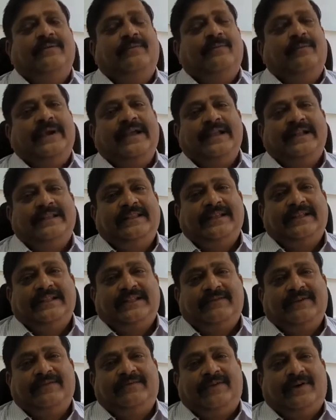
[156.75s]
Main thing
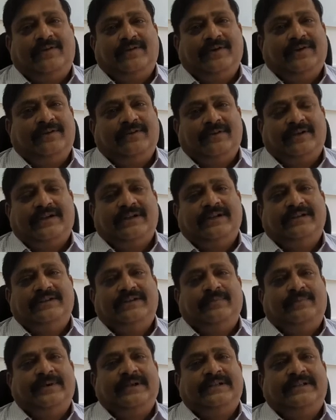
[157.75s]
that we found out in
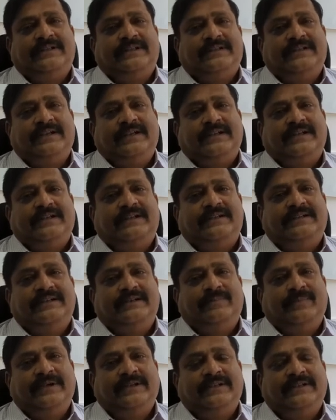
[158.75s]
GPS is that
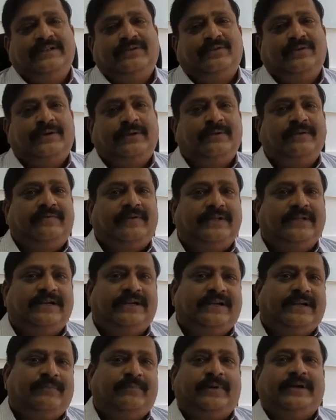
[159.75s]
GPS is suitable for the
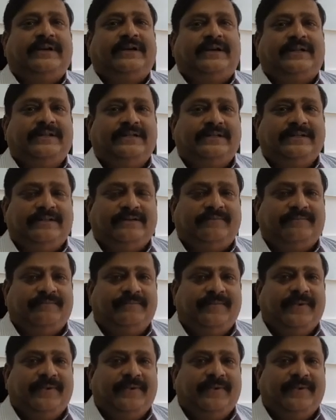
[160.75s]
temperate region.